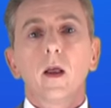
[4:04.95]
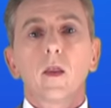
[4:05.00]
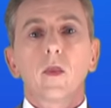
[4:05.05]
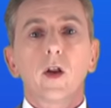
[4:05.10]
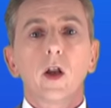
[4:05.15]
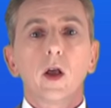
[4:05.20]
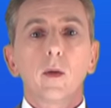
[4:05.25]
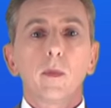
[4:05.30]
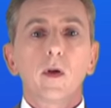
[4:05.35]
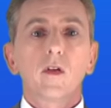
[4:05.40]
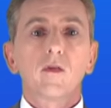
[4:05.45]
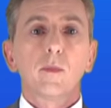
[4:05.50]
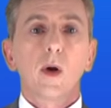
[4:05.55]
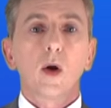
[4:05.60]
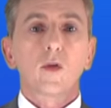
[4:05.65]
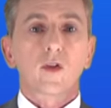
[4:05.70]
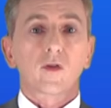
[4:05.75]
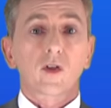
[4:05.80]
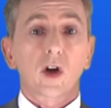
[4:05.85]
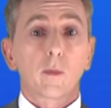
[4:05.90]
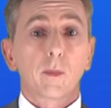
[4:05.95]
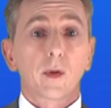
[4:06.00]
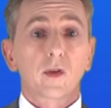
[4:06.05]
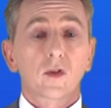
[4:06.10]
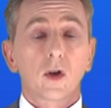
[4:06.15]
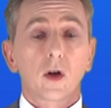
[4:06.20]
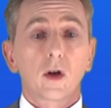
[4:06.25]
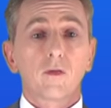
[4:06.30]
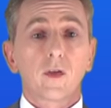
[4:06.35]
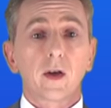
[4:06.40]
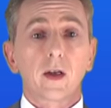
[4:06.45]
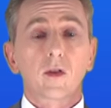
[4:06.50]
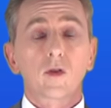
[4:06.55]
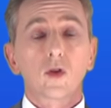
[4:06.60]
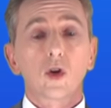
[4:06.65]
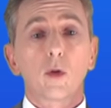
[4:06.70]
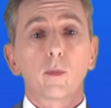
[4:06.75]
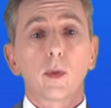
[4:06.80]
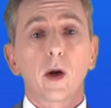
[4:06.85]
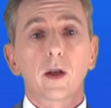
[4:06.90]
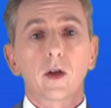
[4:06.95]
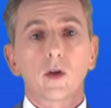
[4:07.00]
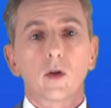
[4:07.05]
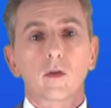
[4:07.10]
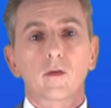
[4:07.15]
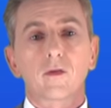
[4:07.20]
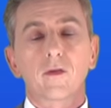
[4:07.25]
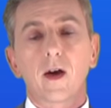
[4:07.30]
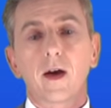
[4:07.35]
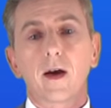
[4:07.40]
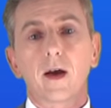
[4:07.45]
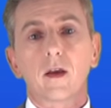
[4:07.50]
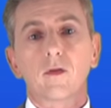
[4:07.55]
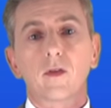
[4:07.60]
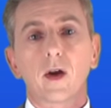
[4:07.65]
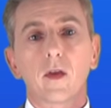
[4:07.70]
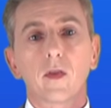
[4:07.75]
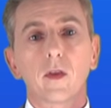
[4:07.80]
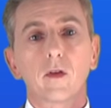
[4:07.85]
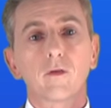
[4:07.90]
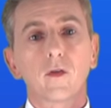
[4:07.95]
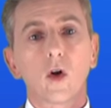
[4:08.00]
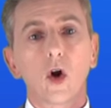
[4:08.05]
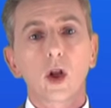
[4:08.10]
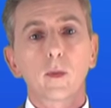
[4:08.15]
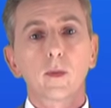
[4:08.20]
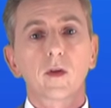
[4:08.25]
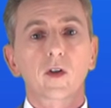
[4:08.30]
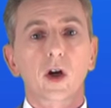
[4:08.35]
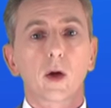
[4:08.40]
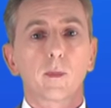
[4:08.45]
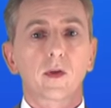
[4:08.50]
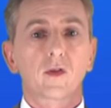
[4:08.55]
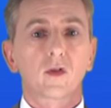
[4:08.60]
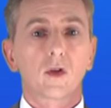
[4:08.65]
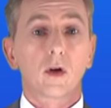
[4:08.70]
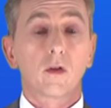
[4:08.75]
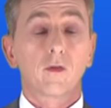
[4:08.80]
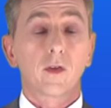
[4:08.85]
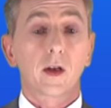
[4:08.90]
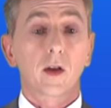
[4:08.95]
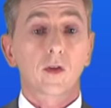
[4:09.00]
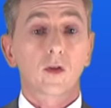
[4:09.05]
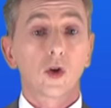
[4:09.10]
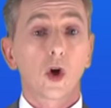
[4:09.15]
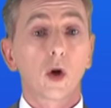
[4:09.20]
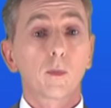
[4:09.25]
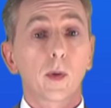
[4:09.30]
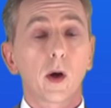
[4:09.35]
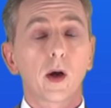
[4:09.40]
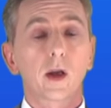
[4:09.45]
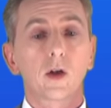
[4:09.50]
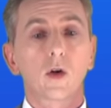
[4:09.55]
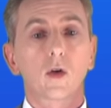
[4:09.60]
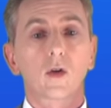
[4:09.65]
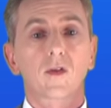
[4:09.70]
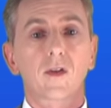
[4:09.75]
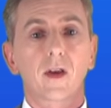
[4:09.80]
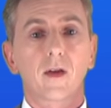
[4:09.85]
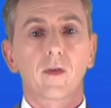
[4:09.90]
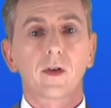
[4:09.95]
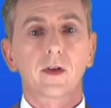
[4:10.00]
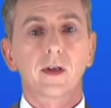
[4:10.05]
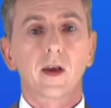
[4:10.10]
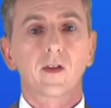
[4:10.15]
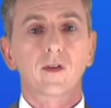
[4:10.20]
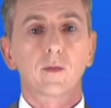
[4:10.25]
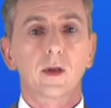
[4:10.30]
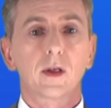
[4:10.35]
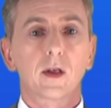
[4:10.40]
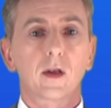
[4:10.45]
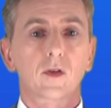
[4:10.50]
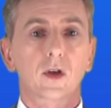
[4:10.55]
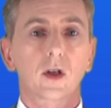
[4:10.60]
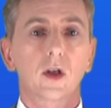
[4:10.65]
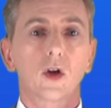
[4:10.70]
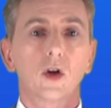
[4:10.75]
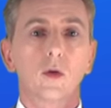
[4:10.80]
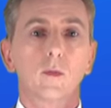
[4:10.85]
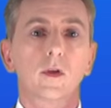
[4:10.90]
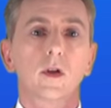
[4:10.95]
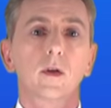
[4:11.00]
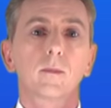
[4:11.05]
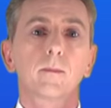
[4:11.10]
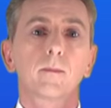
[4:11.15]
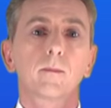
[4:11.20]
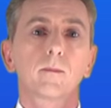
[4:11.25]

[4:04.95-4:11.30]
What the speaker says: The number of moles of copper sulfate is 0.05, and the volume of copper sulfate is 0.07 decimeters cubed.